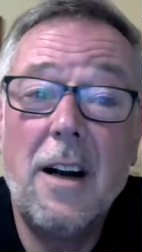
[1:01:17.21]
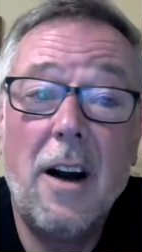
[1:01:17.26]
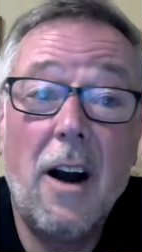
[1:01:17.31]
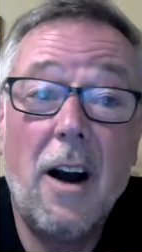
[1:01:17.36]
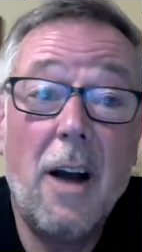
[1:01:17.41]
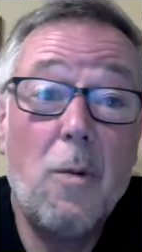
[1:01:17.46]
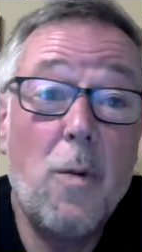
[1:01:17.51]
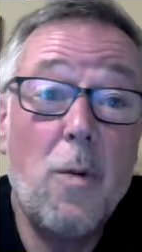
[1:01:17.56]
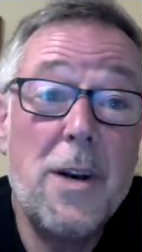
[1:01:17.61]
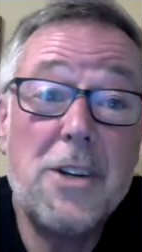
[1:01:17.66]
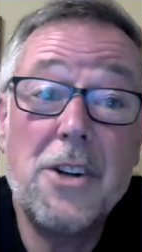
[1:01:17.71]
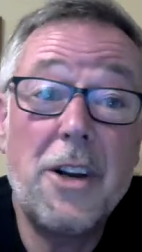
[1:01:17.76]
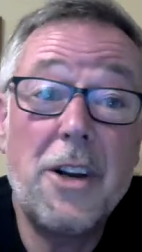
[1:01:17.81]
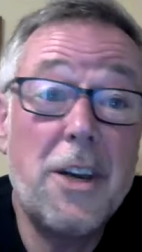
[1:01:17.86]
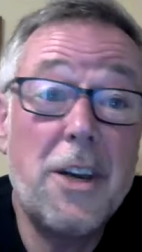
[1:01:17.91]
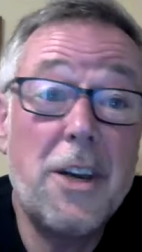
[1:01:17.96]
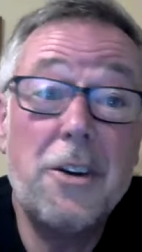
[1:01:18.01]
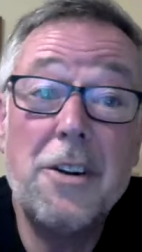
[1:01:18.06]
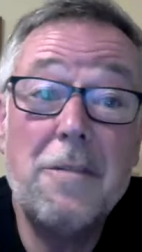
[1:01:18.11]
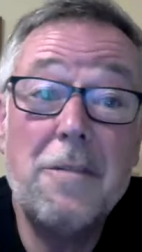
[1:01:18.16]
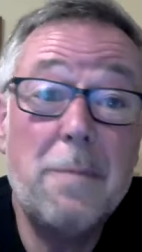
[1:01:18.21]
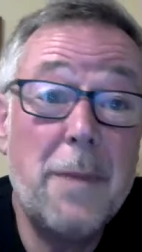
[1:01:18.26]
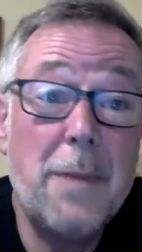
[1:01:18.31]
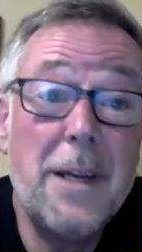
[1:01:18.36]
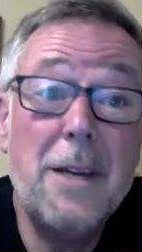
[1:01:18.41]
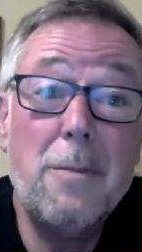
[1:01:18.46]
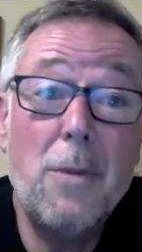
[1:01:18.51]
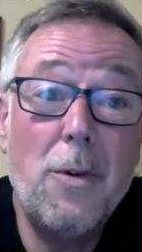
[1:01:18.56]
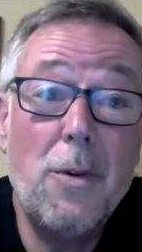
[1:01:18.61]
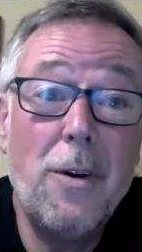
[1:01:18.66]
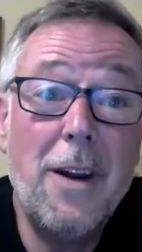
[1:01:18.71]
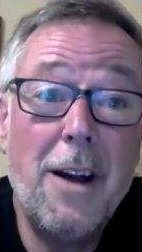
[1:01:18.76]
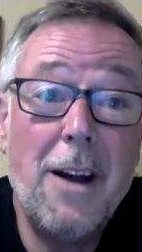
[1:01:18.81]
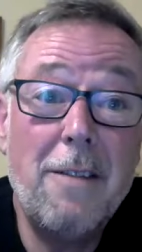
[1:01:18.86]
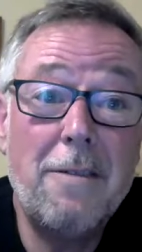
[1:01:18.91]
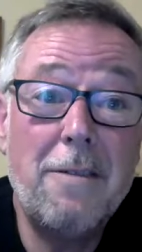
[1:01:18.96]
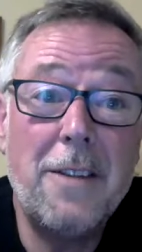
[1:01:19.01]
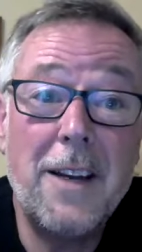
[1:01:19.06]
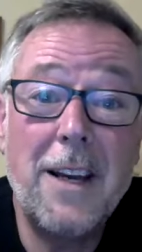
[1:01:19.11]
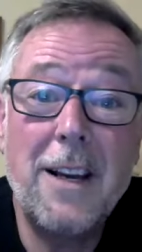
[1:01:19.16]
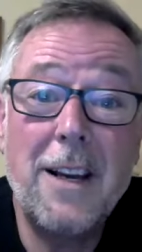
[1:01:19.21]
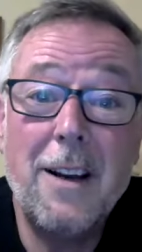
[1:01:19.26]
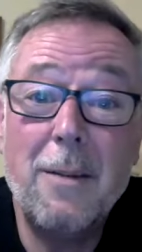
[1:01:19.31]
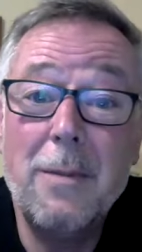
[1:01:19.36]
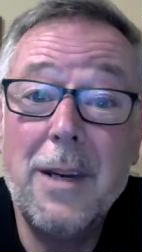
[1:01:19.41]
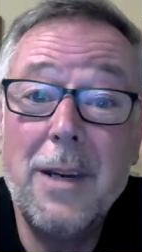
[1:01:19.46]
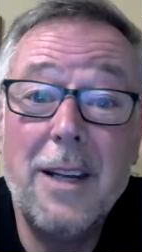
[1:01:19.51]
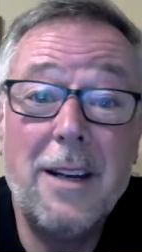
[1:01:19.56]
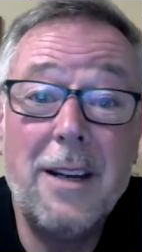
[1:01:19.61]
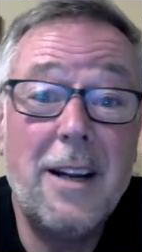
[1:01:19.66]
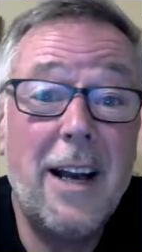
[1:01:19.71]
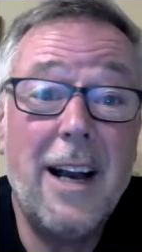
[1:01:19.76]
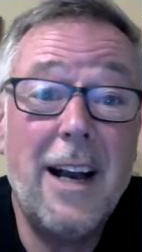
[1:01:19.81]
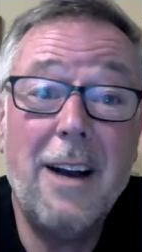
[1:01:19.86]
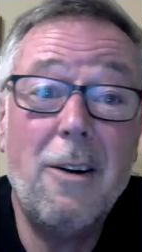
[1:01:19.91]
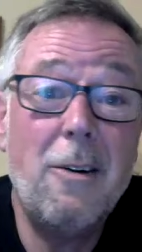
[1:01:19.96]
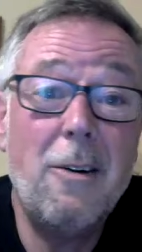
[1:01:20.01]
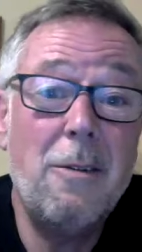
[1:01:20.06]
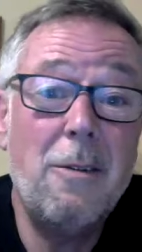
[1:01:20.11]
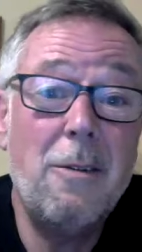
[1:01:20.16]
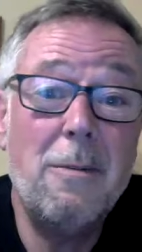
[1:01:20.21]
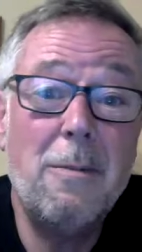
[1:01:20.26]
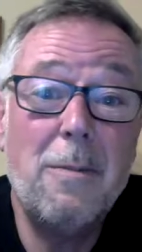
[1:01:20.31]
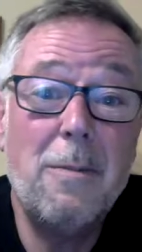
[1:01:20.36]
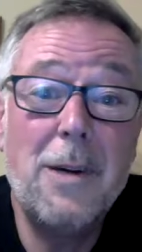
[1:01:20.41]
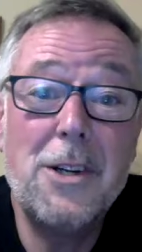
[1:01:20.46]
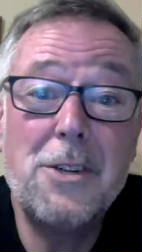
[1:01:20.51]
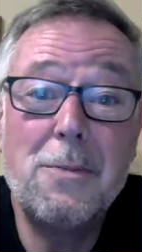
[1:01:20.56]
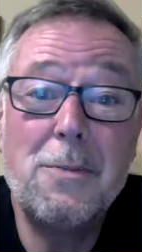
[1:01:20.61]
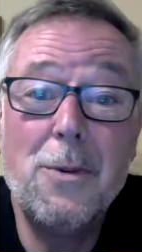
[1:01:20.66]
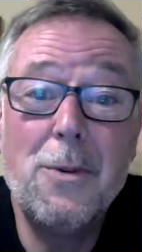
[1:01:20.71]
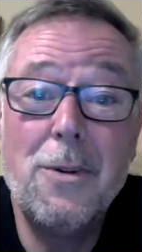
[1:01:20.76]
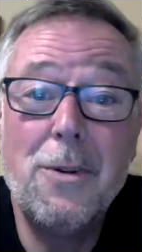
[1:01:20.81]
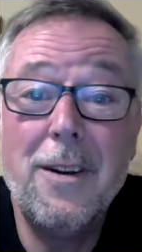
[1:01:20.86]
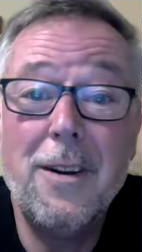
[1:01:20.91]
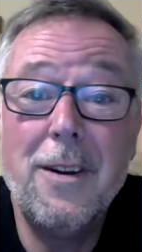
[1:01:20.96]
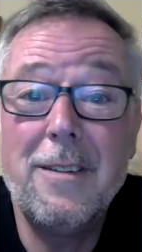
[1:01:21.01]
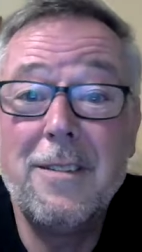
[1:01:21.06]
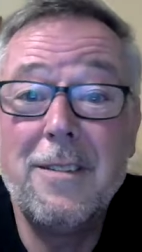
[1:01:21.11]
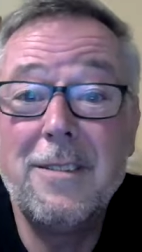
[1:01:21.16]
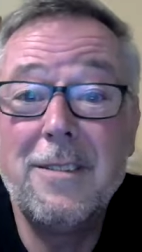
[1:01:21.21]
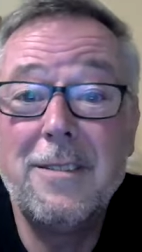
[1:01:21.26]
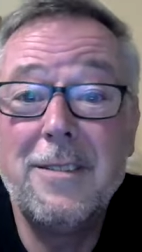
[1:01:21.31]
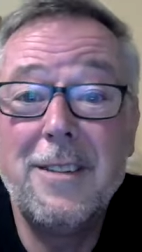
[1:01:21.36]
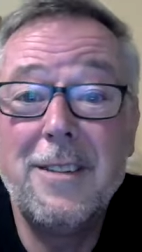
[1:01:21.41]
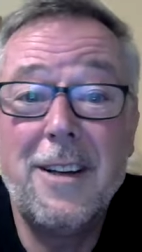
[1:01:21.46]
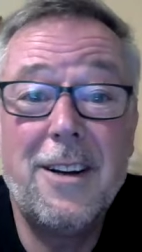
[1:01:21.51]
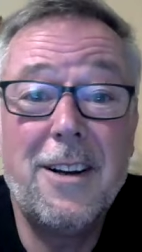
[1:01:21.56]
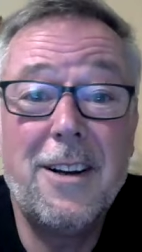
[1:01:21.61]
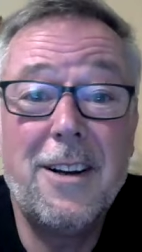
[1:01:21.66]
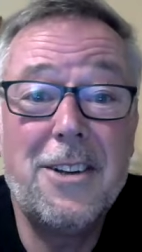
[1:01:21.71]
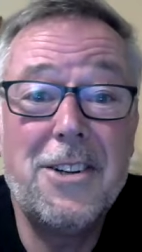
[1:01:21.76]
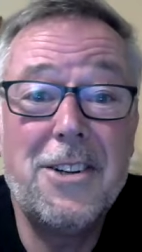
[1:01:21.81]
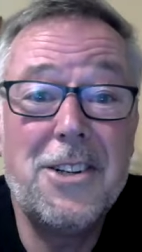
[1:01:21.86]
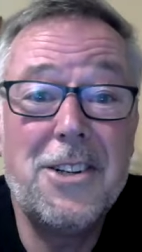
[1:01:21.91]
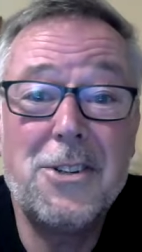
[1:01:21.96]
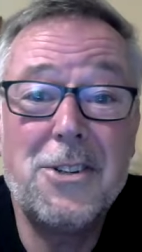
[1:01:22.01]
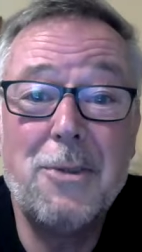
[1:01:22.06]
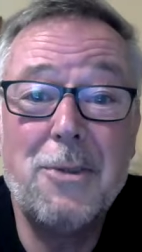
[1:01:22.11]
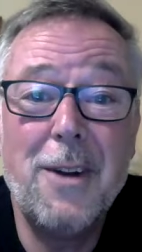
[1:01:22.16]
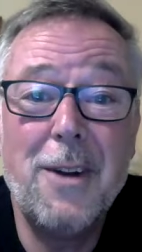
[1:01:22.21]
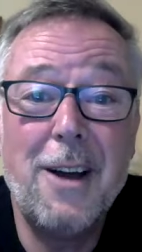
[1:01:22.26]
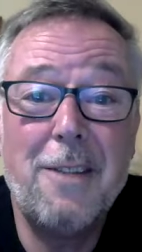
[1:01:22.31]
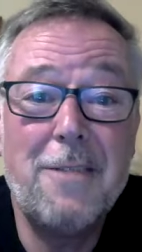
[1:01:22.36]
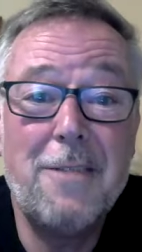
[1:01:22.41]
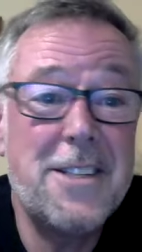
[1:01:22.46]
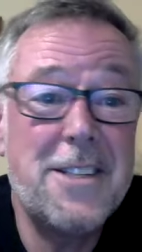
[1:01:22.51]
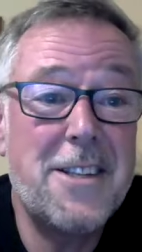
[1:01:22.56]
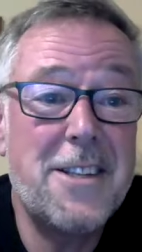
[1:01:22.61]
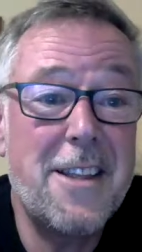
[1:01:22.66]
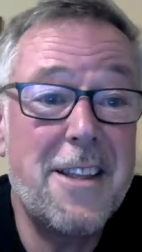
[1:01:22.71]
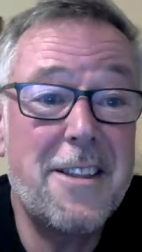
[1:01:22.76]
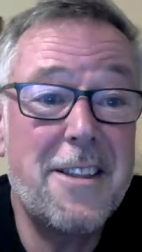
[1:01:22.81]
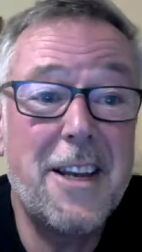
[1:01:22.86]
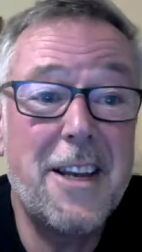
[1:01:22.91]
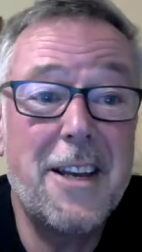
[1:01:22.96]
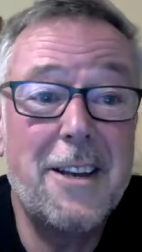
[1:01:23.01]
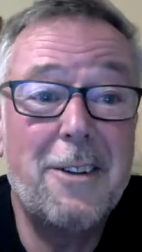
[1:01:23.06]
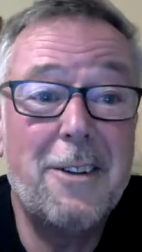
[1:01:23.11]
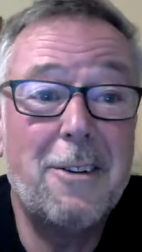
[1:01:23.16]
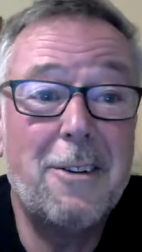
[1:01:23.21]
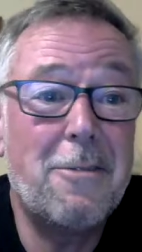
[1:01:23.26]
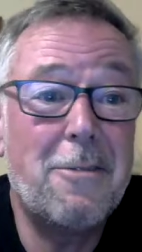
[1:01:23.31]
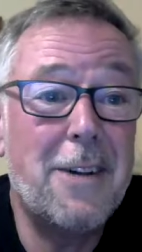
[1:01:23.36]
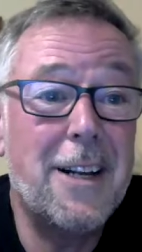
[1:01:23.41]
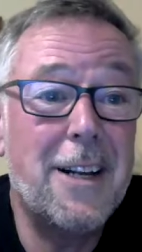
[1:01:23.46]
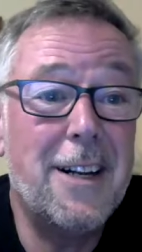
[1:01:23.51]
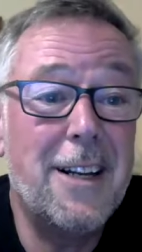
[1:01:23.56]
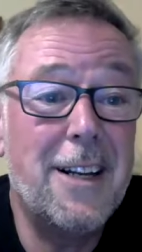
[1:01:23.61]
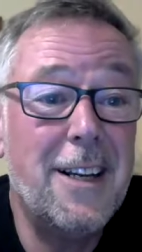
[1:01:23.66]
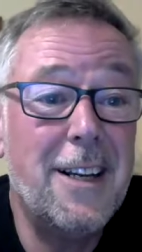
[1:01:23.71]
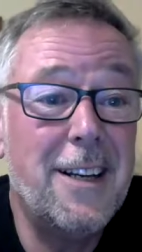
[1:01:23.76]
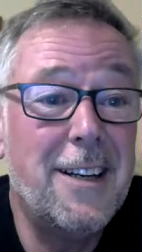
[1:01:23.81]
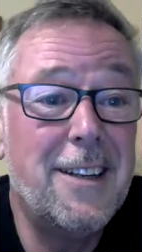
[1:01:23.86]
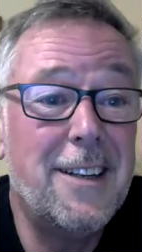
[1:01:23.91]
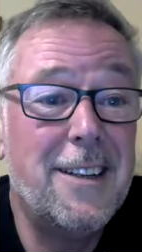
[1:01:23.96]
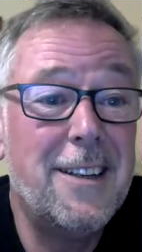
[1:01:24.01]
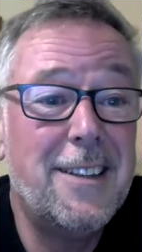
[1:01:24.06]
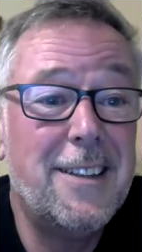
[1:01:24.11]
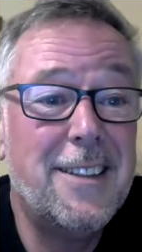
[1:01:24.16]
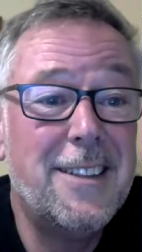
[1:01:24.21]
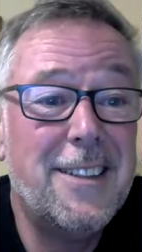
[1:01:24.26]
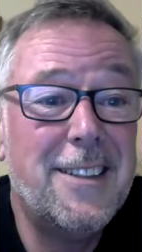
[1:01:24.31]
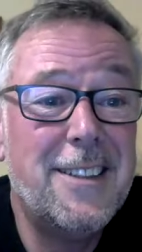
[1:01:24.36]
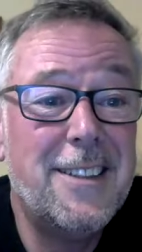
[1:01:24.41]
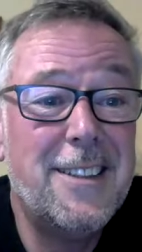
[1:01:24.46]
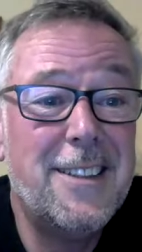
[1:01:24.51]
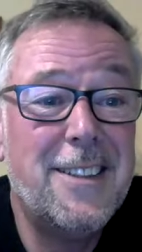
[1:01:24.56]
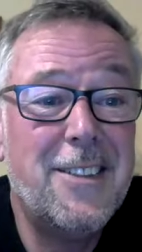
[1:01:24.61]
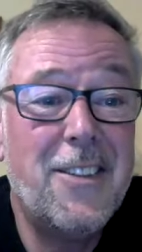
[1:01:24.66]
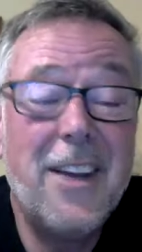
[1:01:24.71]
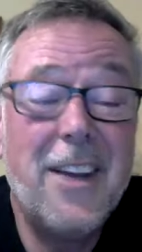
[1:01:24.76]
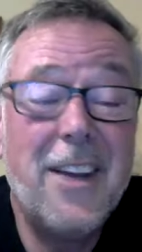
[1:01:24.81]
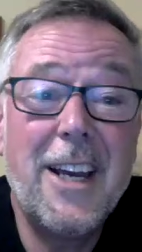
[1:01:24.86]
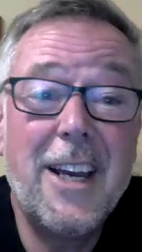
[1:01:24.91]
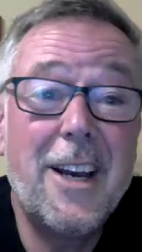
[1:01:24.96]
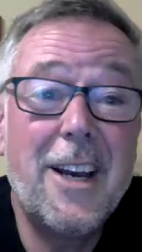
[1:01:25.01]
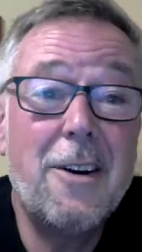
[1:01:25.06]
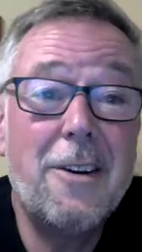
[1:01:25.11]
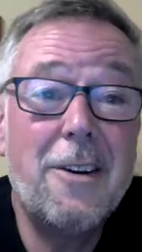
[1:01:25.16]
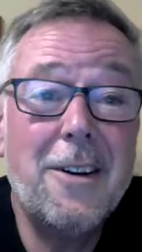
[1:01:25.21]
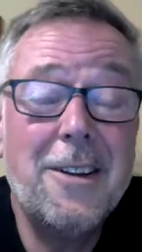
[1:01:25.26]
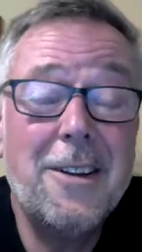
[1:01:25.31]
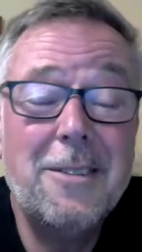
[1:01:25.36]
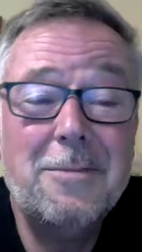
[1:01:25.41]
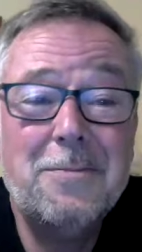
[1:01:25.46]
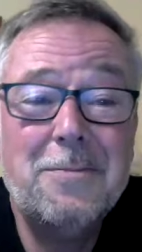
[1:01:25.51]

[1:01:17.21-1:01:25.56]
I wish I could have been more loving. I mean, how much more unconditional love is there than guilt, really? There you go.